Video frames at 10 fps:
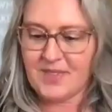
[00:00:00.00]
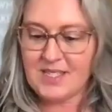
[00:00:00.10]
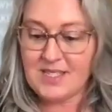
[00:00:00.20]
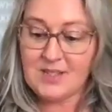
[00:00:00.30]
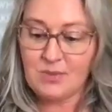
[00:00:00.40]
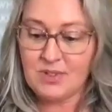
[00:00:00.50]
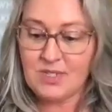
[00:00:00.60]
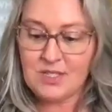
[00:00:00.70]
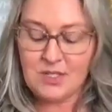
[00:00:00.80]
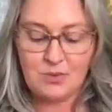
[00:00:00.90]
this
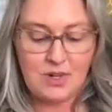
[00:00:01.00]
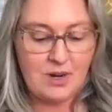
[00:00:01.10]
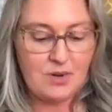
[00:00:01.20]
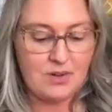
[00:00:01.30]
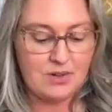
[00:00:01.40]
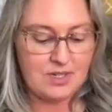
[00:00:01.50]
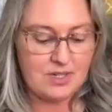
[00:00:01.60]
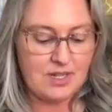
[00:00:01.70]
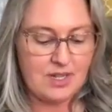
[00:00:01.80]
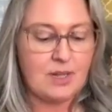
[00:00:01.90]
is what I wrote.
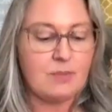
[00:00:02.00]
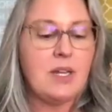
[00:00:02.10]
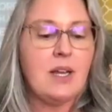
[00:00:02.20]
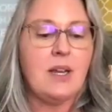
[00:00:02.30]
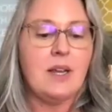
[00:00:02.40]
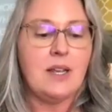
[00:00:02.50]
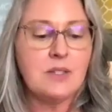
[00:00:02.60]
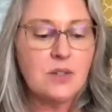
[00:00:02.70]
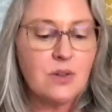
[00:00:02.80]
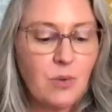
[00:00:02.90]

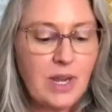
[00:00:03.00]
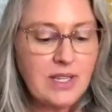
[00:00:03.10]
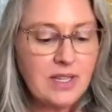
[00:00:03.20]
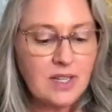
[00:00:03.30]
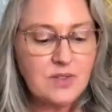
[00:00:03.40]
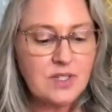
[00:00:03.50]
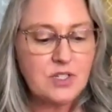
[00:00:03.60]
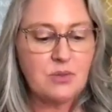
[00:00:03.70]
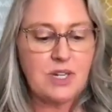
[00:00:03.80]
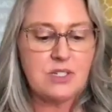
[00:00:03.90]
Is there a waking life
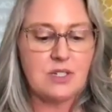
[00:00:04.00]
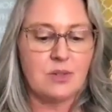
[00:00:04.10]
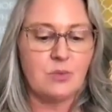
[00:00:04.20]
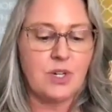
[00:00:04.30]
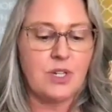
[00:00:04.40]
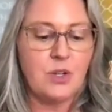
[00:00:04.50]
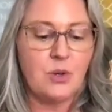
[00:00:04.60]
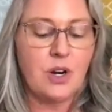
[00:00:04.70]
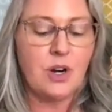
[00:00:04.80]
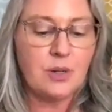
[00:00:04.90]
situation where
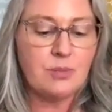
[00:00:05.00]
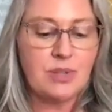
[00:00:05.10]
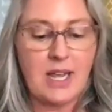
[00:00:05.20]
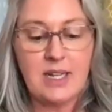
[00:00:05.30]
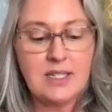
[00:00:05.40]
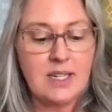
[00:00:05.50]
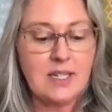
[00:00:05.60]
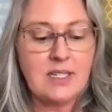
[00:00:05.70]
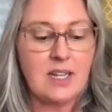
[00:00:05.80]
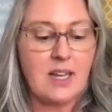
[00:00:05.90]
you are planning to get